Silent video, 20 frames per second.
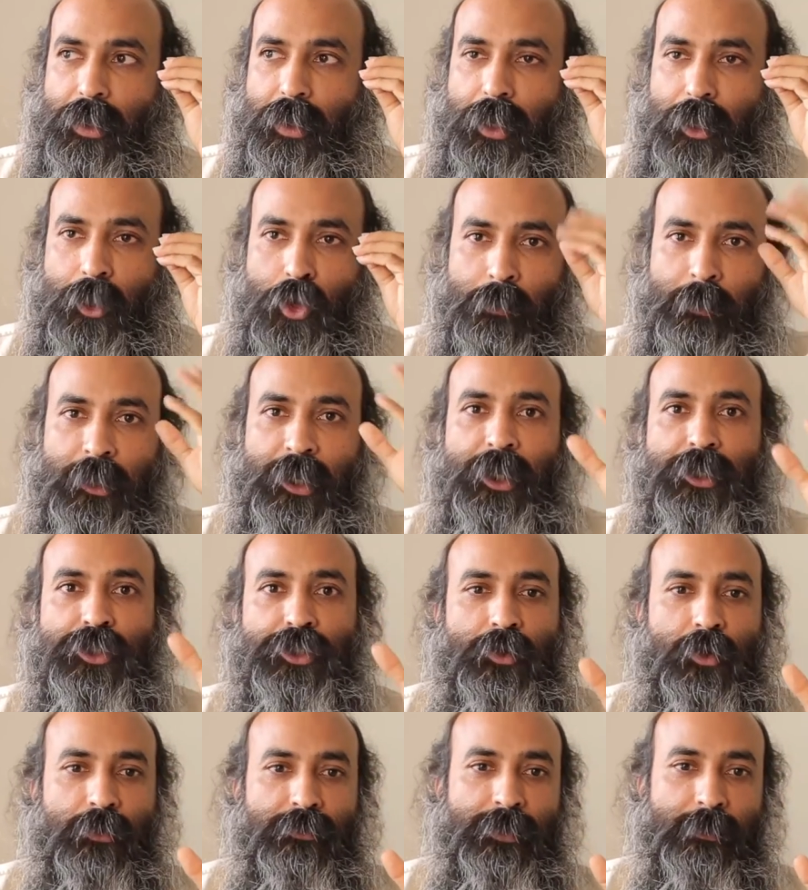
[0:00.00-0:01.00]

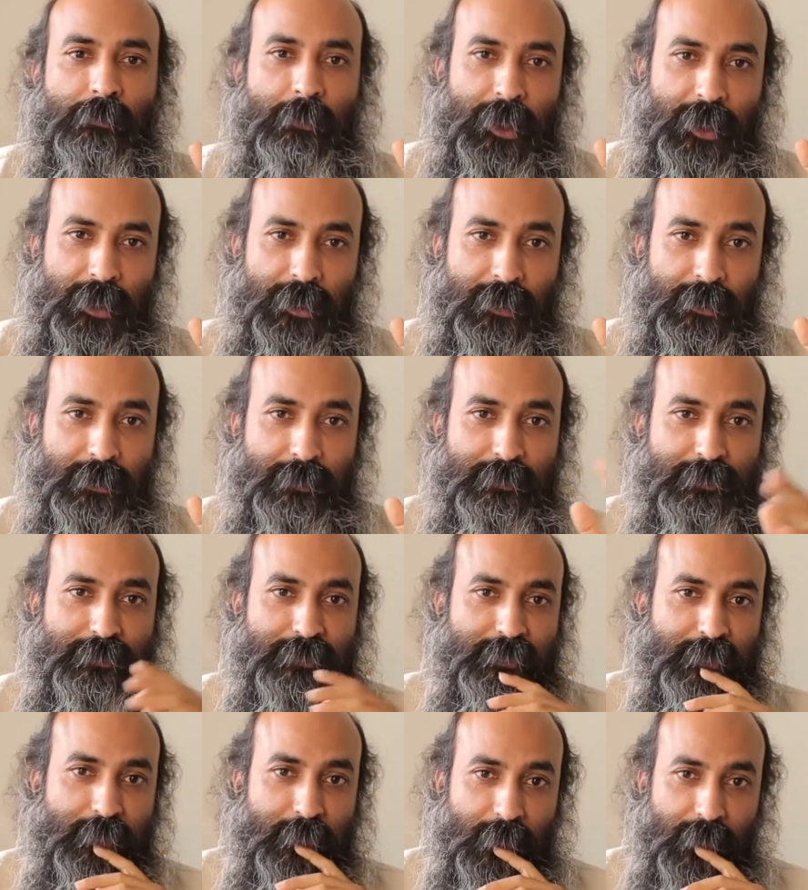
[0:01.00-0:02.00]
illumination of the mind.
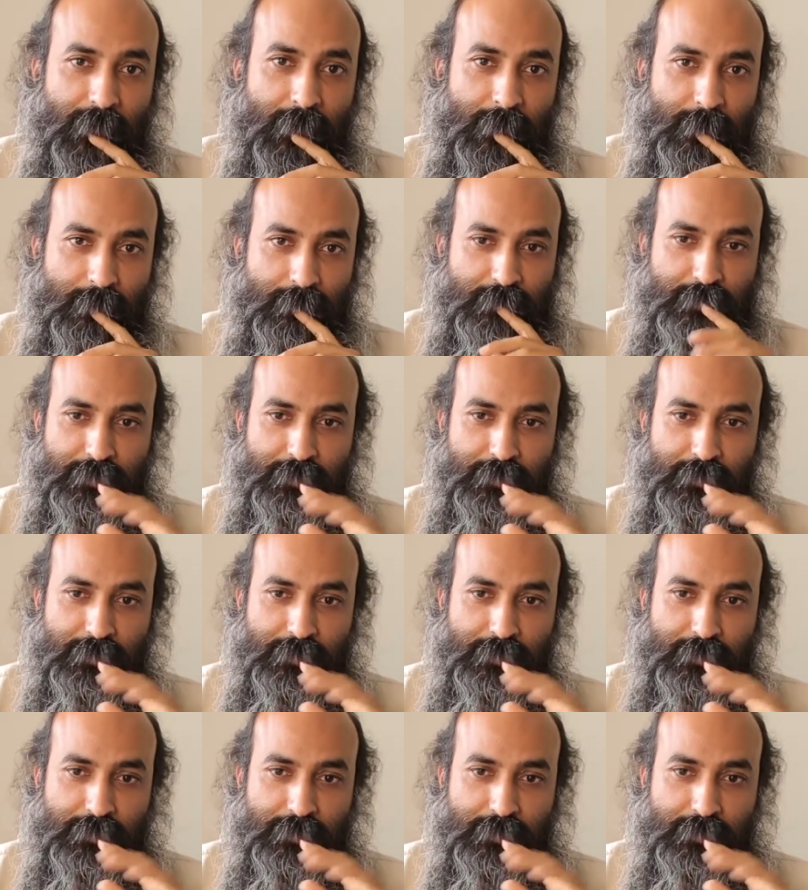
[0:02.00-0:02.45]
Yeah.